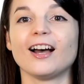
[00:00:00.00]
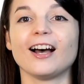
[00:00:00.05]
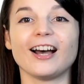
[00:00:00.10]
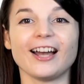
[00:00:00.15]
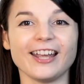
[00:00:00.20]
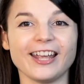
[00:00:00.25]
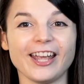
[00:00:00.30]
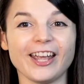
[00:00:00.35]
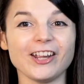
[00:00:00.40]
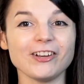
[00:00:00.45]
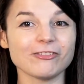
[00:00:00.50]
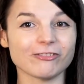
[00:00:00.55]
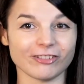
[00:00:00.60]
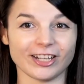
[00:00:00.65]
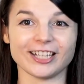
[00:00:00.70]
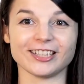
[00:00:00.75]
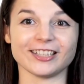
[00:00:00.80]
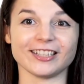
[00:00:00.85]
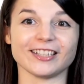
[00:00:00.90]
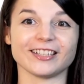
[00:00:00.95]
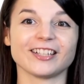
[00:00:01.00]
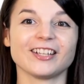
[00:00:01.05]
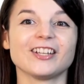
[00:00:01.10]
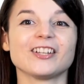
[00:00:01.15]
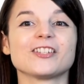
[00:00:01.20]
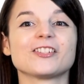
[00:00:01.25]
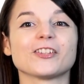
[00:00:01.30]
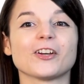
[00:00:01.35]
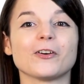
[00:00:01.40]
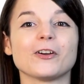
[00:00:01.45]
I hate failing,
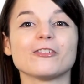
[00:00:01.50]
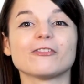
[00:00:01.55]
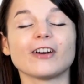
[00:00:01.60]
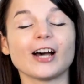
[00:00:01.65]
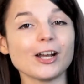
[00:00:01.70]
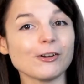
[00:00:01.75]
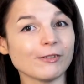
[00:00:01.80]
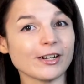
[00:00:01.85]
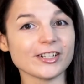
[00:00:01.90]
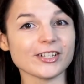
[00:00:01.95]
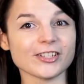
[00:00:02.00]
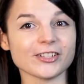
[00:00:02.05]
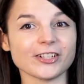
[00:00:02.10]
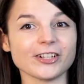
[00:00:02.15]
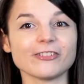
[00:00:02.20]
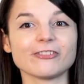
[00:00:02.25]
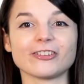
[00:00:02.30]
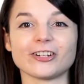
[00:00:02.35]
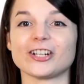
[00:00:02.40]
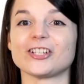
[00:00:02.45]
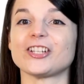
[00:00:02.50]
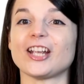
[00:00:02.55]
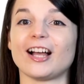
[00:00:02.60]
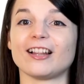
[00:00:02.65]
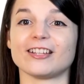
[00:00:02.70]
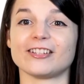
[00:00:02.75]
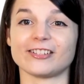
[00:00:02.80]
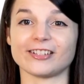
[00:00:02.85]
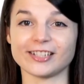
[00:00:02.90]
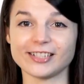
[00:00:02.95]
so if I register for a
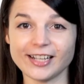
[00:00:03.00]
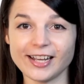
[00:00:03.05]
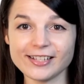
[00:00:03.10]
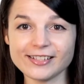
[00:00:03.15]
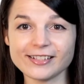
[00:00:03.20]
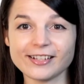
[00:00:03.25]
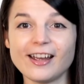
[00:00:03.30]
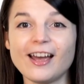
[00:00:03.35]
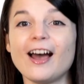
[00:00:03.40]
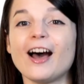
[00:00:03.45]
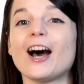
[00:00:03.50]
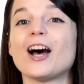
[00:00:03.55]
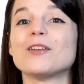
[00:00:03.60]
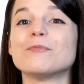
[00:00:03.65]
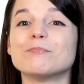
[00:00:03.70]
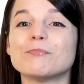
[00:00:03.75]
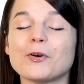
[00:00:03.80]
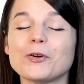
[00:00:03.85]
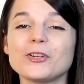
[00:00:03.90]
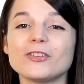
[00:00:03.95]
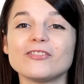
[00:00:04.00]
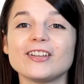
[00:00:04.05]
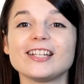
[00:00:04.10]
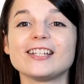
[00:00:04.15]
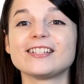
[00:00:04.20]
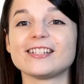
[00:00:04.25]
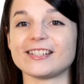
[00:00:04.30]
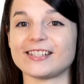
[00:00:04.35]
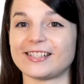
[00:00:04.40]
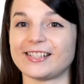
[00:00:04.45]
challenging test, I'm
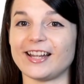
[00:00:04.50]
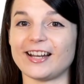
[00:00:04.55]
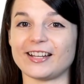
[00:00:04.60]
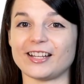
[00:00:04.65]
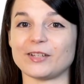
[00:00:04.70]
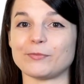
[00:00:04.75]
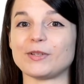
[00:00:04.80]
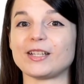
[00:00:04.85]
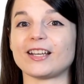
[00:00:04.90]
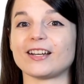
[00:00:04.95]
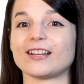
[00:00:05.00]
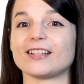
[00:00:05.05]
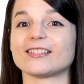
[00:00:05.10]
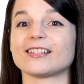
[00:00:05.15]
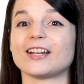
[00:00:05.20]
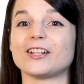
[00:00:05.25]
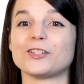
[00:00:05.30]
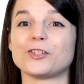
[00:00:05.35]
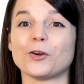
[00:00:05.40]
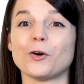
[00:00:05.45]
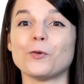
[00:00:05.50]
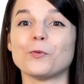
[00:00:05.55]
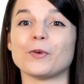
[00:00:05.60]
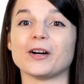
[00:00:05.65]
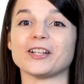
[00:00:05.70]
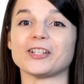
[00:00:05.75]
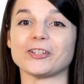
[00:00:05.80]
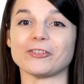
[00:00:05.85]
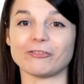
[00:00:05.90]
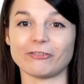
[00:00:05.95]
motivated to study because I don't
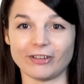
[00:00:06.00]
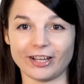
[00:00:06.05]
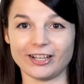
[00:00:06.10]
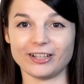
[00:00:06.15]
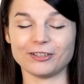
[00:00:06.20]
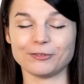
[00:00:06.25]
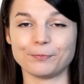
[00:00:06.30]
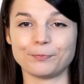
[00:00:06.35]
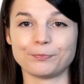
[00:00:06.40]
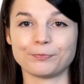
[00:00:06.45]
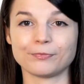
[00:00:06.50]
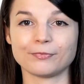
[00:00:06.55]
want to fail.